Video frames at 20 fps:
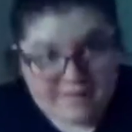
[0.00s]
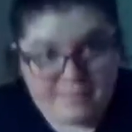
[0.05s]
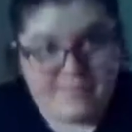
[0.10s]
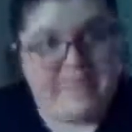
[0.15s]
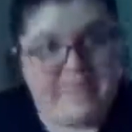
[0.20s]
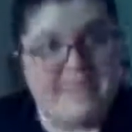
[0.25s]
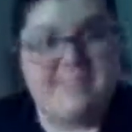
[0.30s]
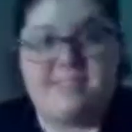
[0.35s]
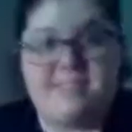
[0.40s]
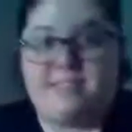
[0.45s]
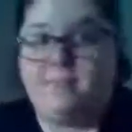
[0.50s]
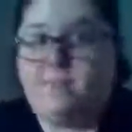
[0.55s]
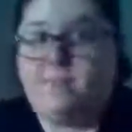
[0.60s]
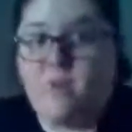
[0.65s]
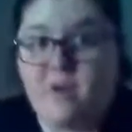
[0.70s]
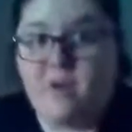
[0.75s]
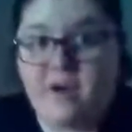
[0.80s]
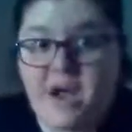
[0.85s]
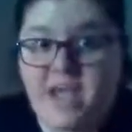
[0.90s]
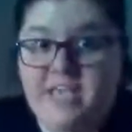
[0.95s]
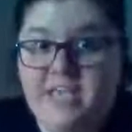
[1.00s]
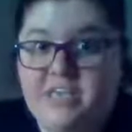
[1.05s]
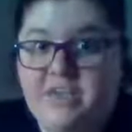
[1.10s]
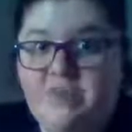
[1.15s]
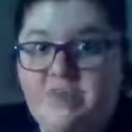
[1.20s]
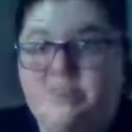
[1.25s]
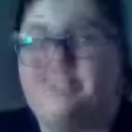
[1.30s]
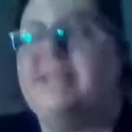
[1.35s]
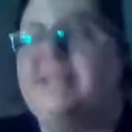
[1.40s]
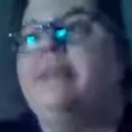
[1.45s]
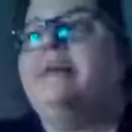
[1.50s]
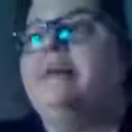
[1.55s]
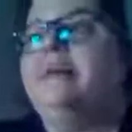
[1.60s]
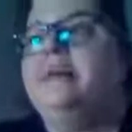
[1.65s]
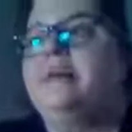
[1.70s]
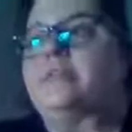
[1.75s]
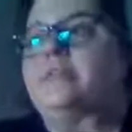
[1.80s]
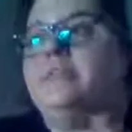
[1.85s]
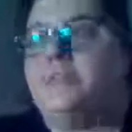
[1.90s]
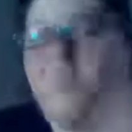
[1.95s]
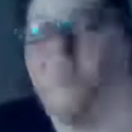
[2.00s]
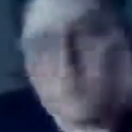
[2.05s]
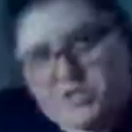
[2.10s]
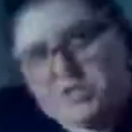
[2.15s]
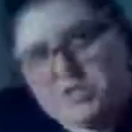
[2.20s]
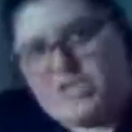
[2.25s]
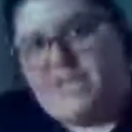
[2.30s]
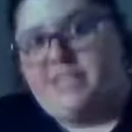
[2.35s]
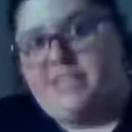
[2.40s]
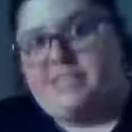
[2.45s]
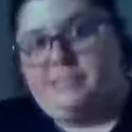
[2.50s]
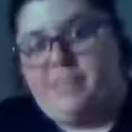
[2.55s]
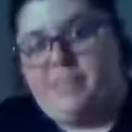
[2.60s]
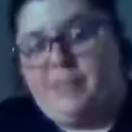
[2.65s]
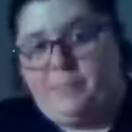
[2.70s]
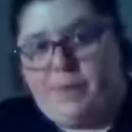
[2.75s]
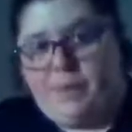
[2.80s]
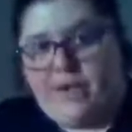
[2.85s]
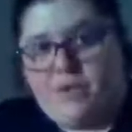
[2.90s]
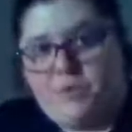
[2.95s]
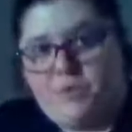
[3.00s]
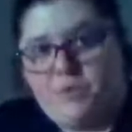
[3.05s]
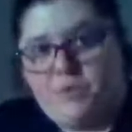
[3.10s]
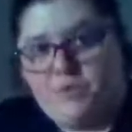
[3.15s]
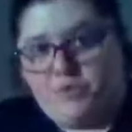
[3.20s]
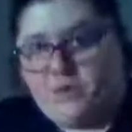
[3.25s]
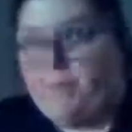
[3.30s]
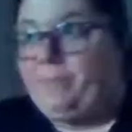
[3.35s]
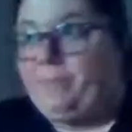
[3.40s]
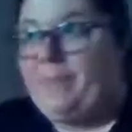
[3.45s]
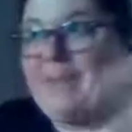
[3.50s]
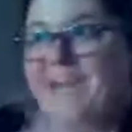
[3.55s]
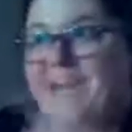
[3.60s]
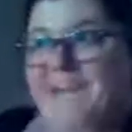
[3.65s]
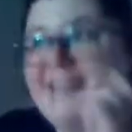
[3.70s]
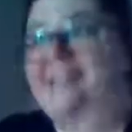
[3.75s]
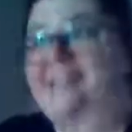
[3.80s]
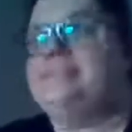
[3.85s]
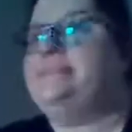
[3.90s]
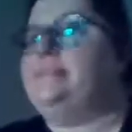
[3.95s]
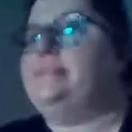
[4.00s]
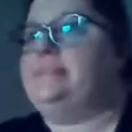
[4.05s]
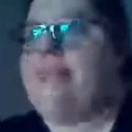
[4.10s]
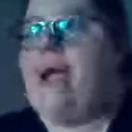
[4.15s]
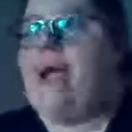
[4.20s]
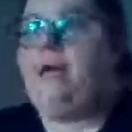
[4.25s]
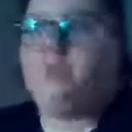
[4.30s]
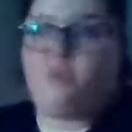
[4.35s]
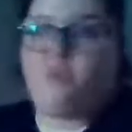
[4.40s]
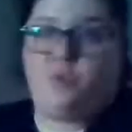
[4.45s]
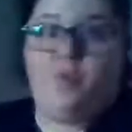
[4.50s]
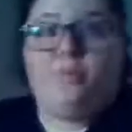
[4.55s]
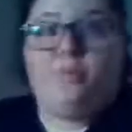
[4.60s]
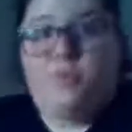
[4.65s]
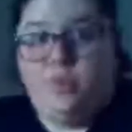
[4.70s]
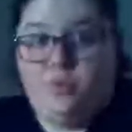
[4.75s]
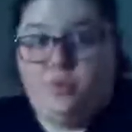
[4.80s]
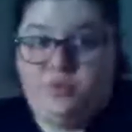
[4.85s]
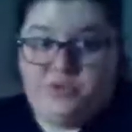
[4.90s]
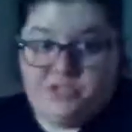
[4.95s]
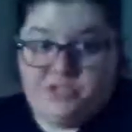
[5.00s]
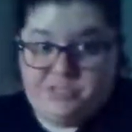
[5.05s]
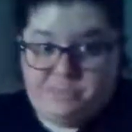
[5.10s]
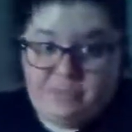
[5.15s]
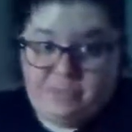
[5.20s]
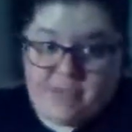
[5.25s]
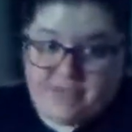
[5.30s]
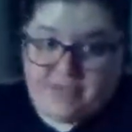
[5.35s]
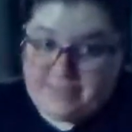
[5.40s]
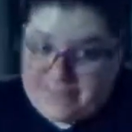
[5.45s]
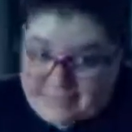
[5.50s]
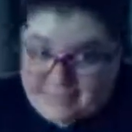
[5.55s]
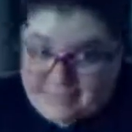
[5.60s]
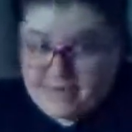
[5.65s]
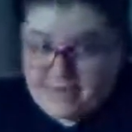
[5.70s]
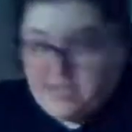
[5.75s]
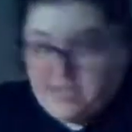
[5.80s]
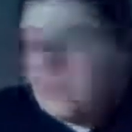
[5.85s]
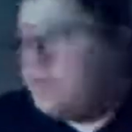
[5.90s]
because the more I use, the more chance my breaker will trip, because that swamp cooler is plugged in.